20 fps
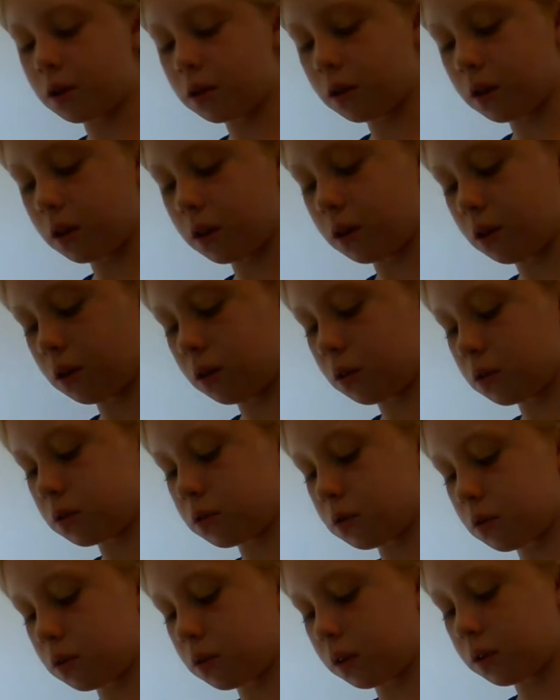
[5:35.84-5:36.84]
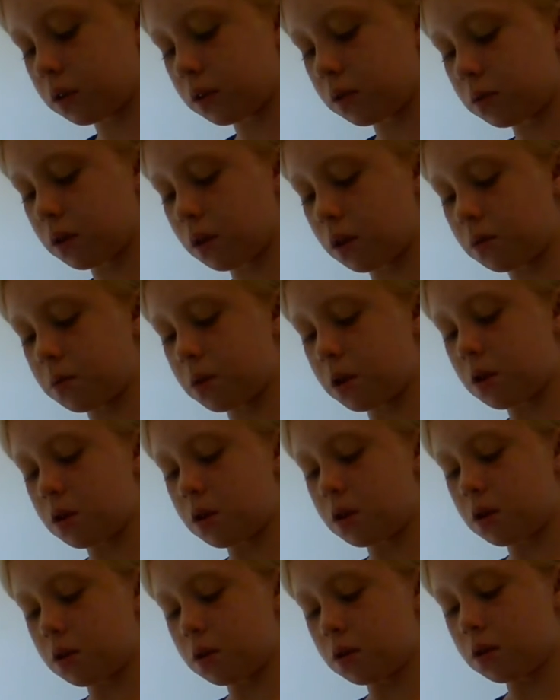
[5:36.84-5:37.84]
but then also at the same time,
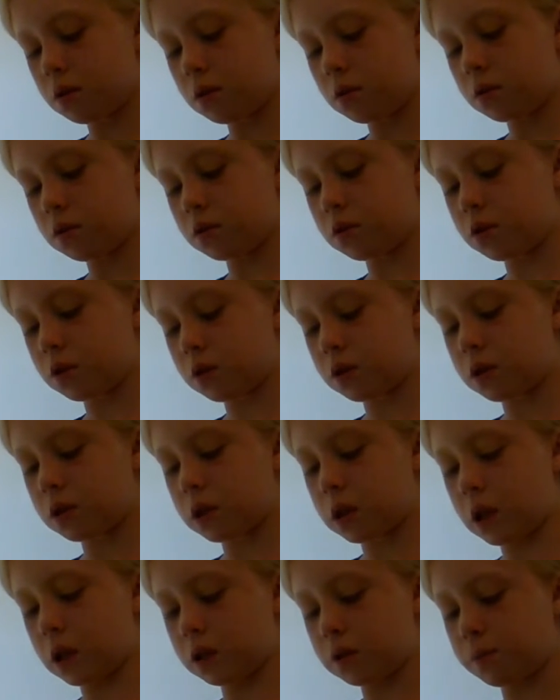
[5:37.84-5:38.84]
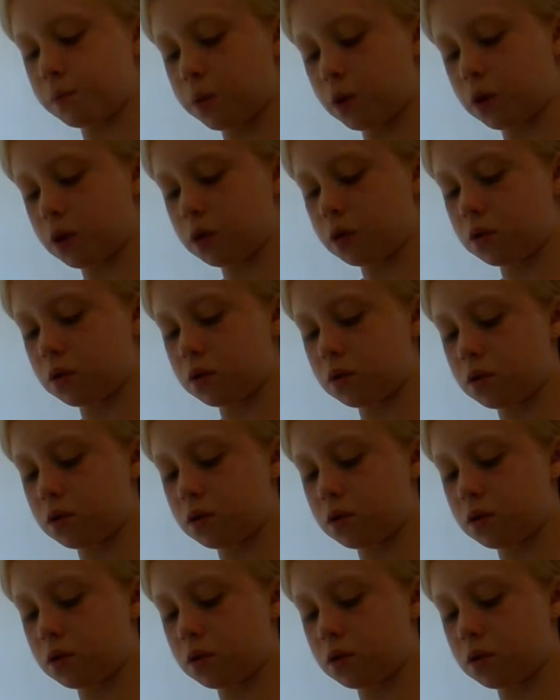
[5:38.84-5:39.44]
just stays put.